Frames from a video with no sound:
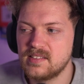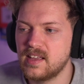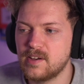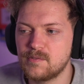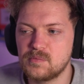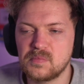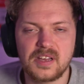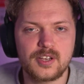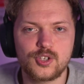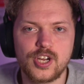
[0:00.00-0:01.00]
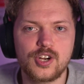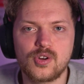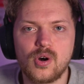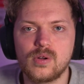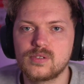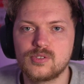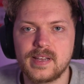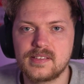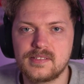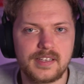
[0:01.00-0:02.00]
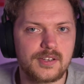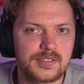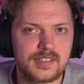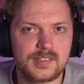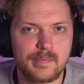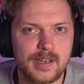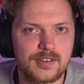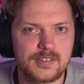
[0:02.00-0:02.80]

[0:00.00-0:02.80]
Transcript: they have a shared goal to make the ecosystem better.